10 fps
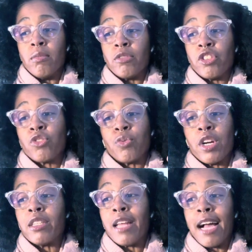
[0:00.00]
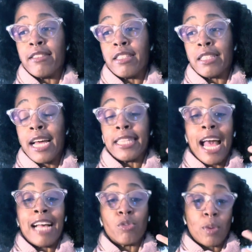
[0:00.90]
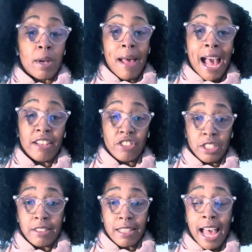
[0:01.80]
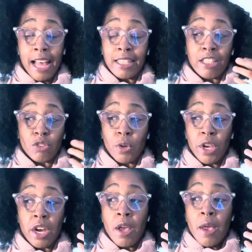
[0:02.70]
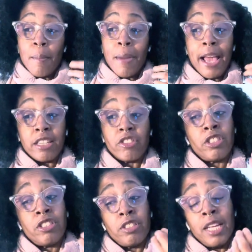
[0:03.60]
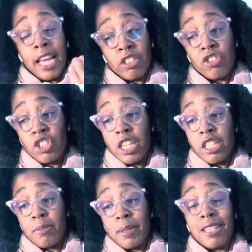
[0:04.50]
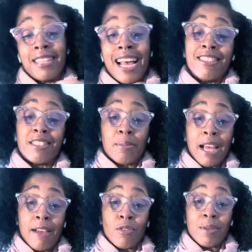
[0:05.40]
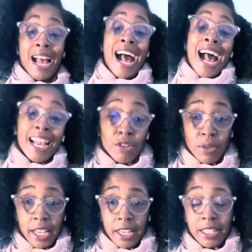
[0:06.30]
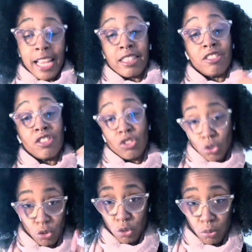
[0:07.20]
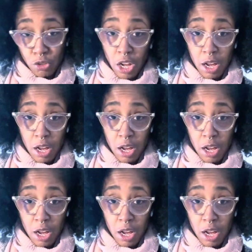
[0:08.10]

just realizing like that's where the passion is at. That's where my energy is, because that is the platform that I created. Like, this is YouTube's